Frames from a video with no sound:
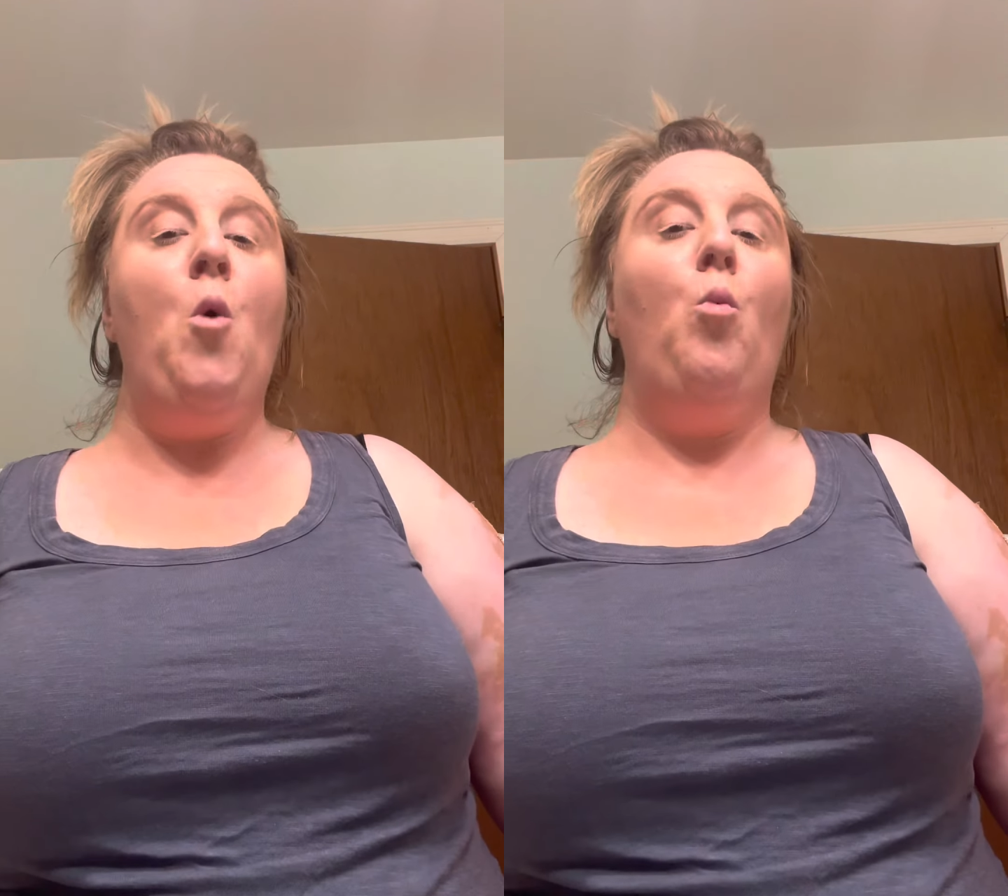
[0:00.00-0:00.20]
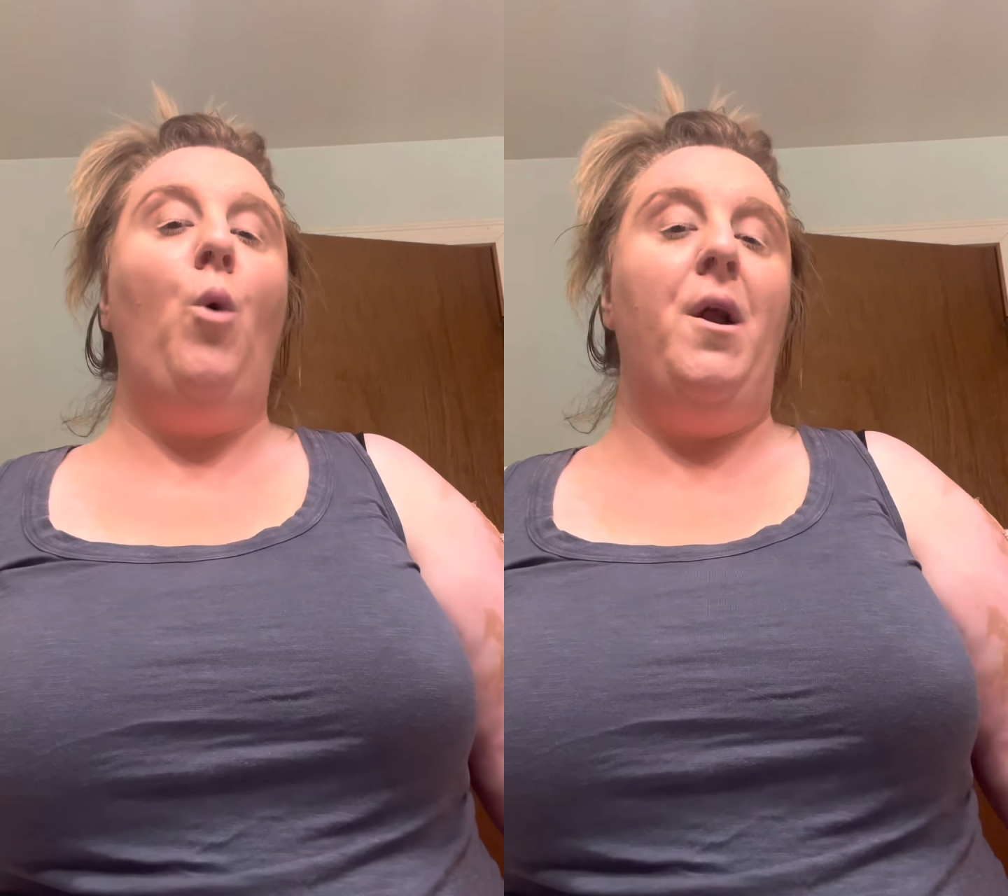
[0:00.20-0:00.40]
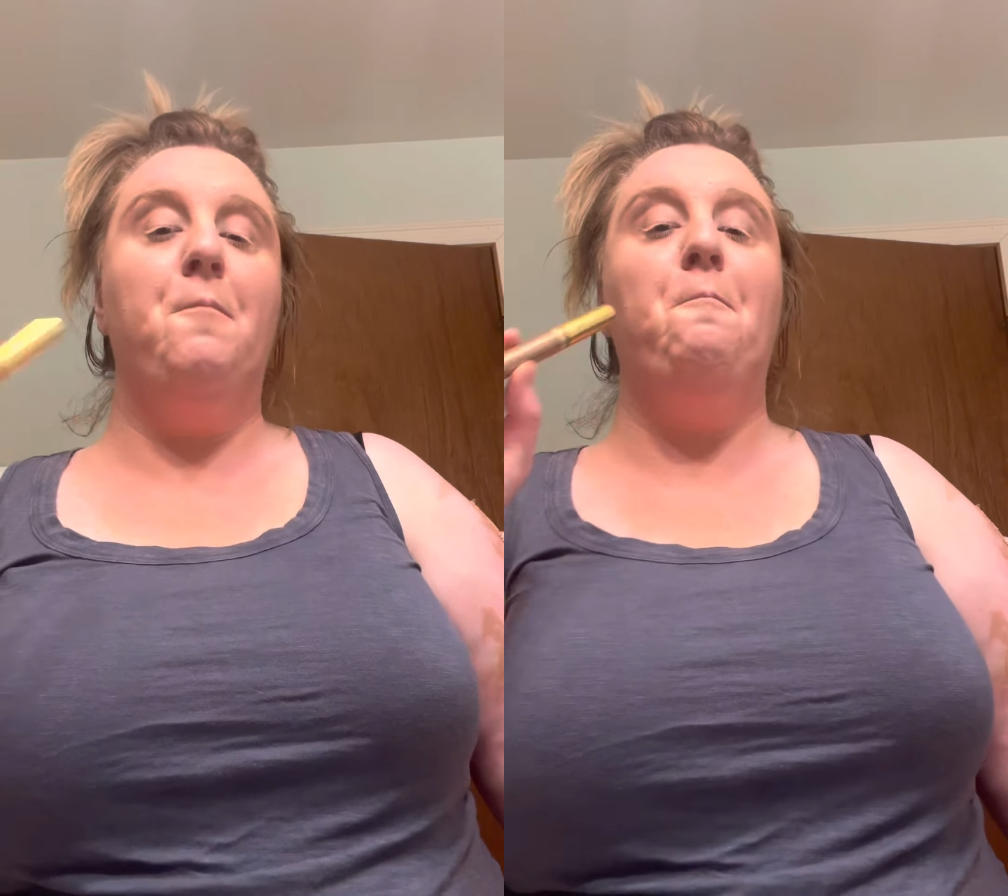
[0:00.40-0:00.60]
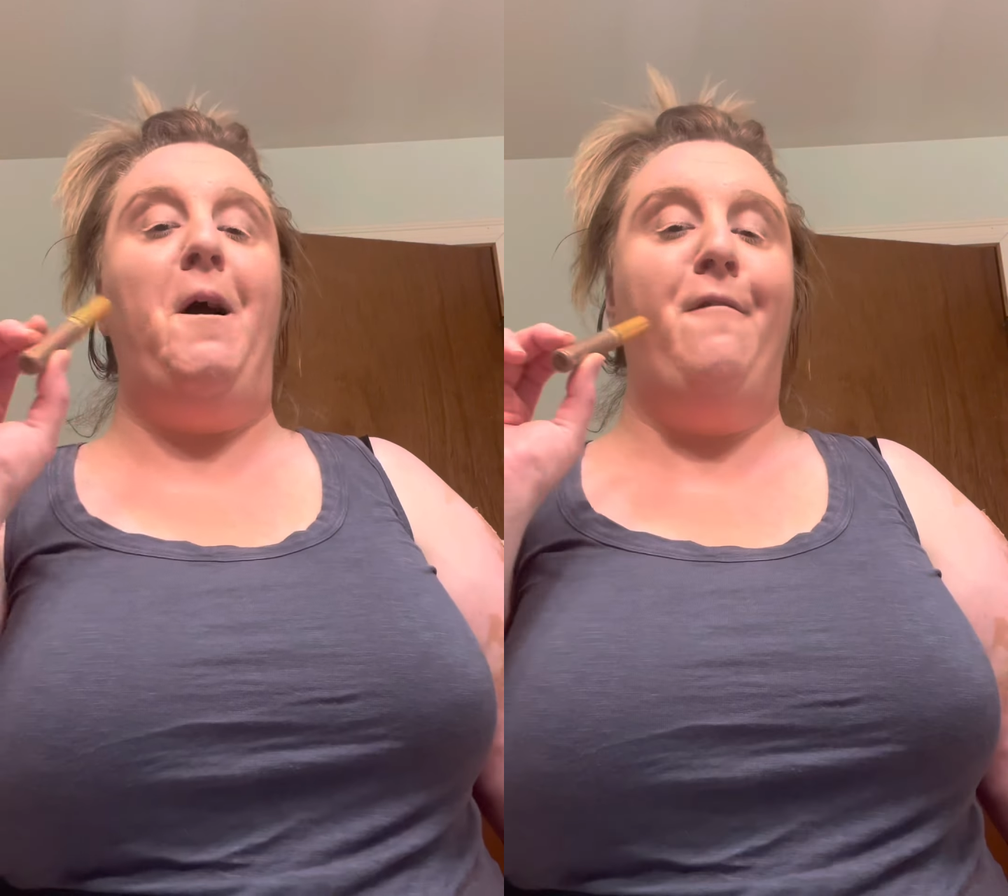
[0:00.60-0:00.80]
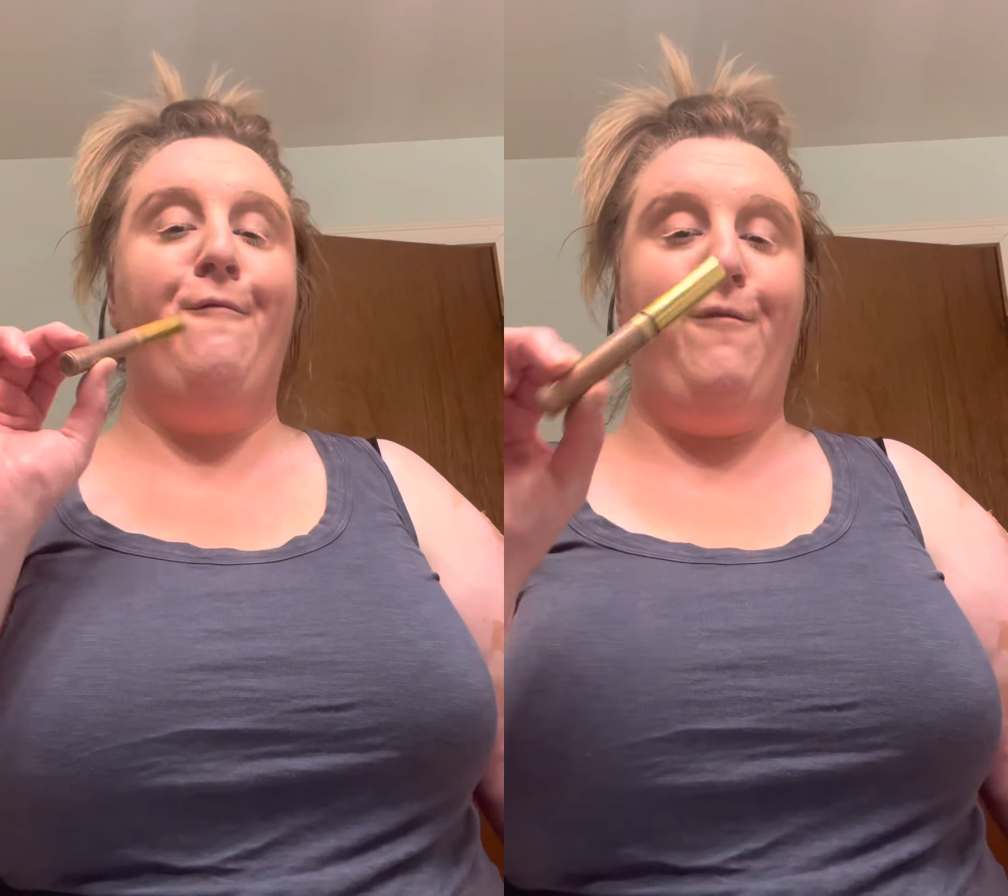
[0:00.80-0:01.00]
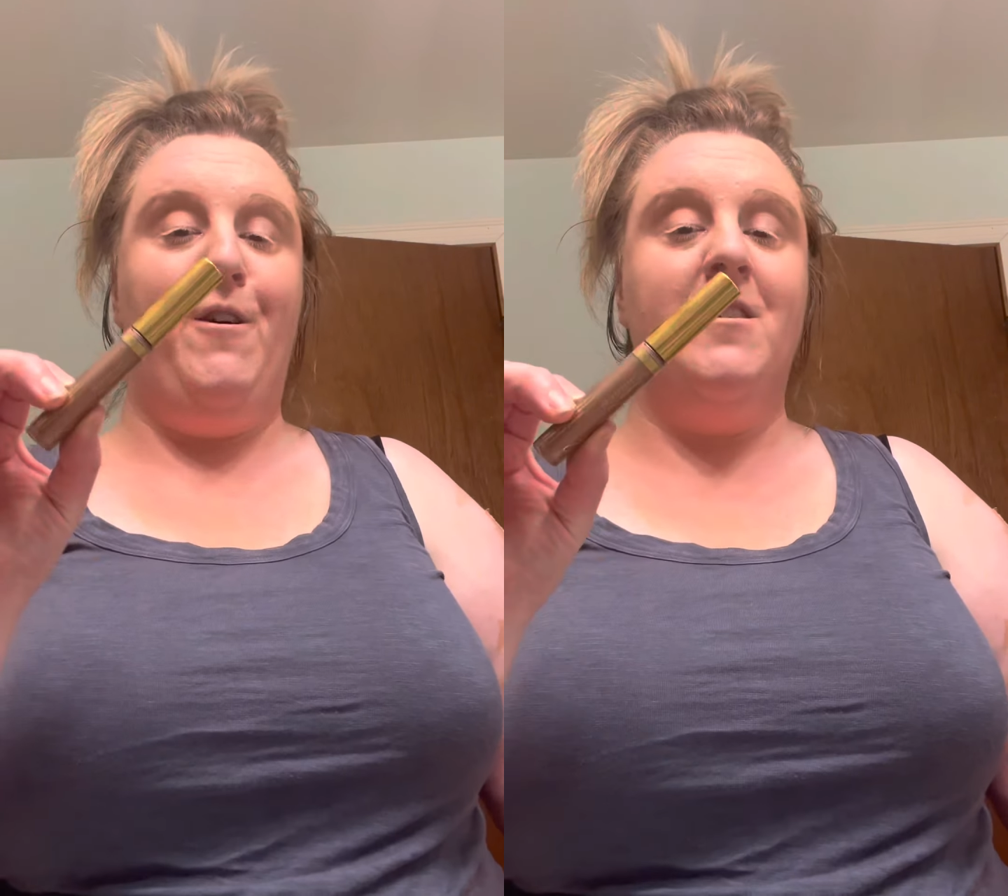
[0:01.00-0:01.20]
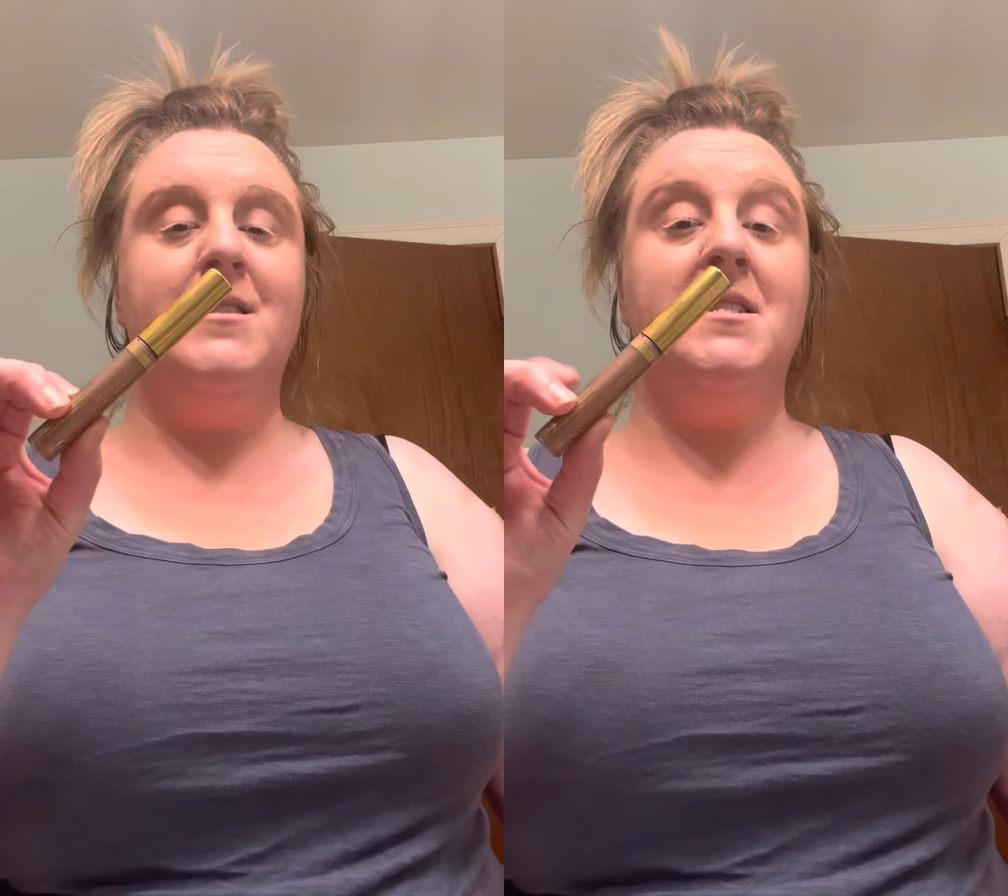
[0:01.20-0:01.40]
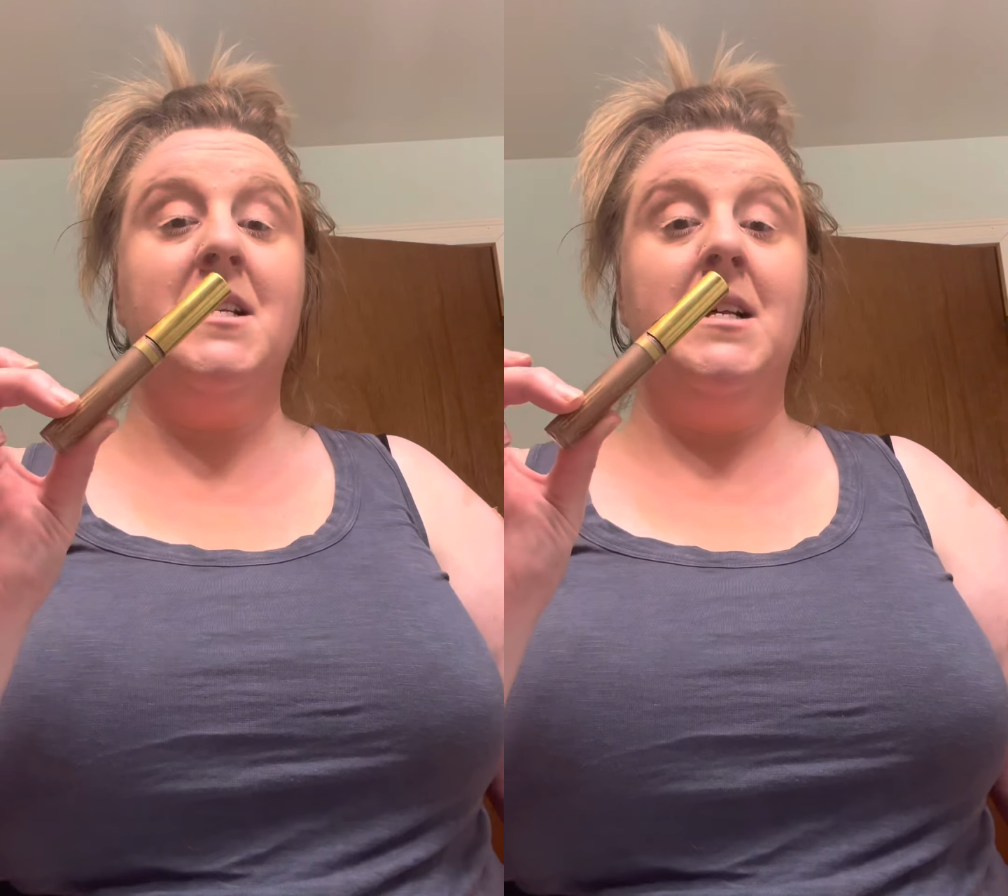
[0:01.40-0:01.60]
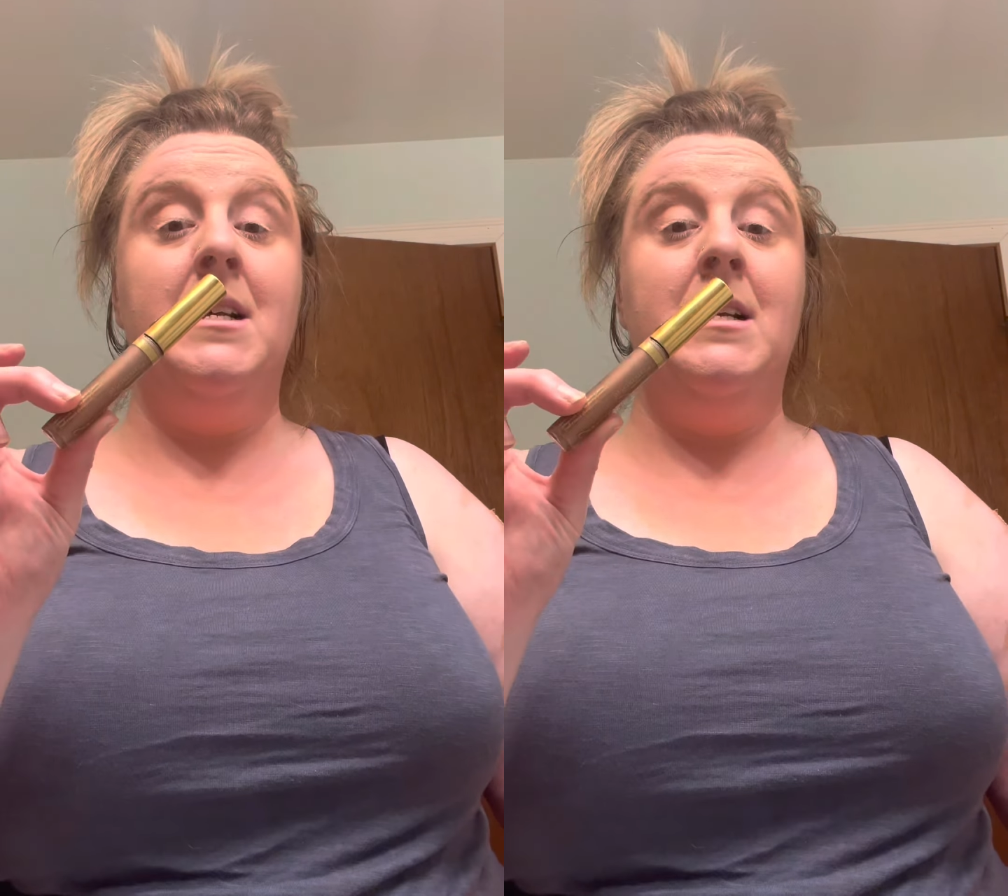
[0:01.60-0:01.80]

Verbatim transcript: one of my first